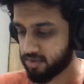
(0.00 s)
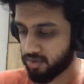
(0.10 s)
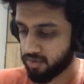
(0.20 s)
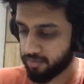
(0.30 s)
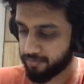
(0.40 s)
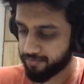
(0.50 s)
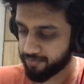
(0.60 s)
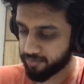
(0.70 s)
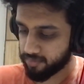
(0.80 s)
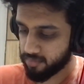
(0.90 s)
So
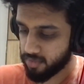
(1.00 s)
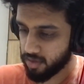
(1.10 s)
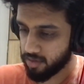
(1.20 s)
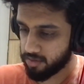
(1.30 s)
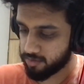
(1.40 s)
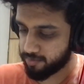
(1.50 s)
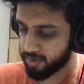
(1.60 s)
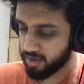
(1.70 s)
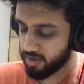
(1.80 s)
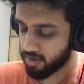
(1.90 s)

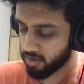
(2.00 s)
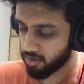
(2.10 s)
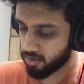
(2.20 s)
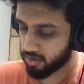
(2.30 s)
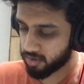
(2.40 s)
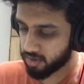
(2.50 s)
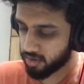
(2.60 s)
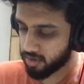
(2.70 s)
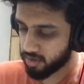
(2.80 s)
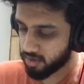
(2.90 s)
P or
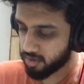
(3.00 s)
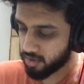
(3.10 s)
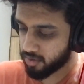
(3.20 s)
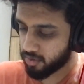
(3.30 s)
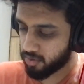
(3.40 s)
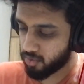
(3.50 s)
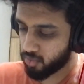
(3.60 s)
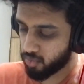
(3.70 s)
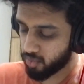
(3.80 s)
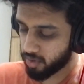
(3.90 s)

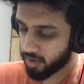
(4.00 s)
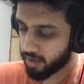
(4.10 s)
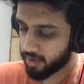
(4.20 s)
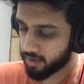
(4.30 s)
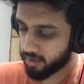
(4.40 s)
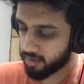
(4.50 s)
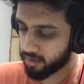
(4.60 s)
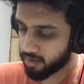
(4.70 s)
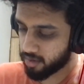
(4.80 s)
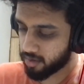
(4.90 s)
Q and
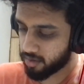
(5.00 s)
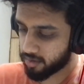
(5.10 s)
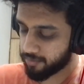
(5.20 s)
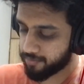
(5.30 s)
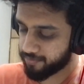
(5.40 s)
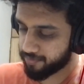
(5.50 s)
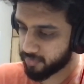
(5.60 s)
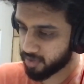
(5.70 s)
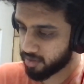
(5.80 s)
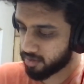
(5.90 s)
R
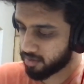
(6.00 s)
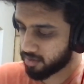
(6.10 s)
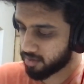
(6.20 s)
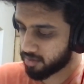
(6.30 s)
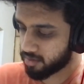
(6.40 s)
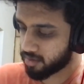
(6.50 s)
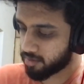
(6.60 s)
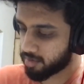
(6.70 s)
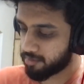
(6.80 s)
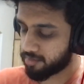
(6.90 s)

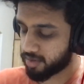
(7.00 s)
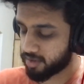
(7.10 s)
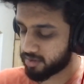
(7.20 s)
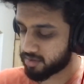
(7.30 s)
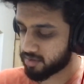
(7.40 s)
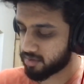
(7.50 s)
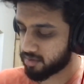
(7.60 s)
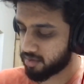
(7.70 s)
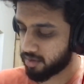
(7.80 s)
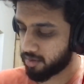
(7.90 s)
double implies.
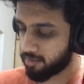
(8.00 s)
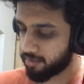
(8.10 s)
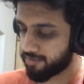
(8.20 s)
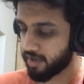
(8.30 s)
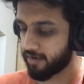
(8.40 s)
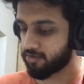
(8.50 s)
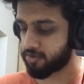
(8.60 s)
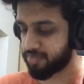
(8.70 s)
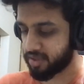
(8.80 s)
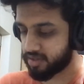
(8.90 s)
If I have to
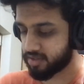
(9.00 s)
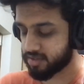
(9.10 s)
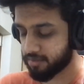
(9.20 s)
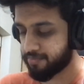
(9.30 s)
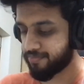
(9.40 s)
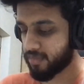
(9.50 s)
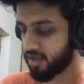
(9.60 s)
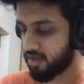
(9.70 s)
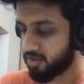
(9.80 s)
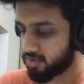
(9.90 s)
split this up
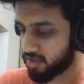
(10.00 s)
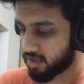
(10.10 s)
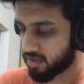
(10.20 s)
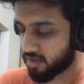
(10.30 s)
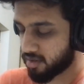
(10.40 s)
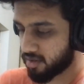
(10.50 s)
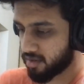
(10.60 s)
using